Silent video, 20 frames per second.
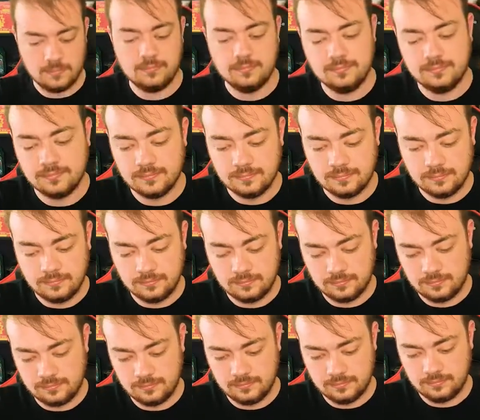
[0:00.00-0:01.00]

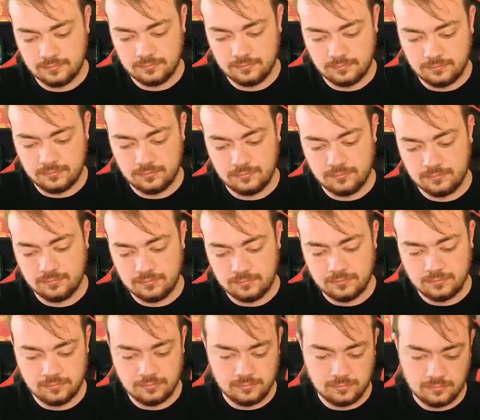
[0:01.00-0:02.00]

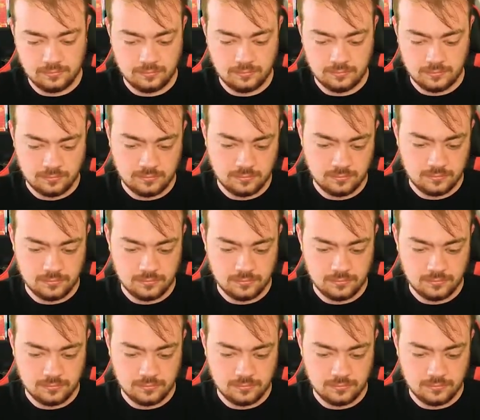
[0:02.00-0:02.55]
Nothing is said.